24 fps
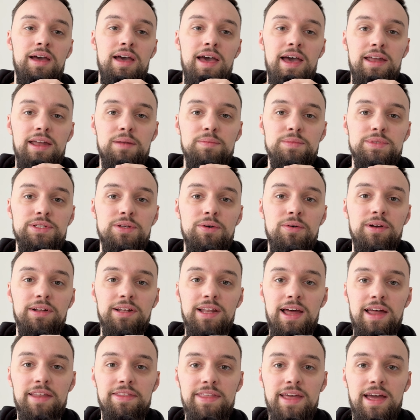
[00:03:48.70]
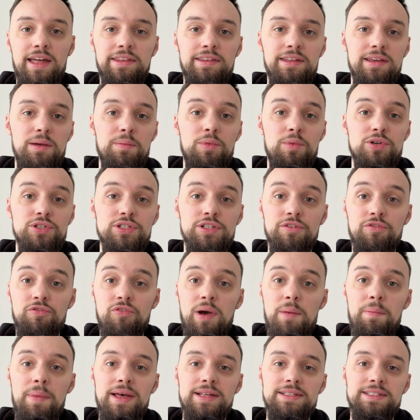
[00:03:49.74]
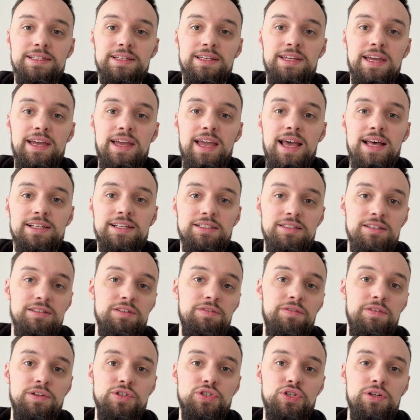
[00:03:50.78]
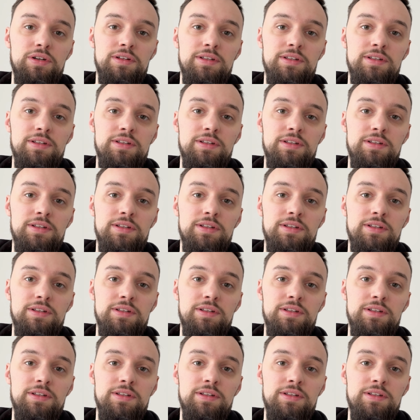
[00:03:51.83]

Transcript: And I'm so glad that the Immersive Web SDK has this feature.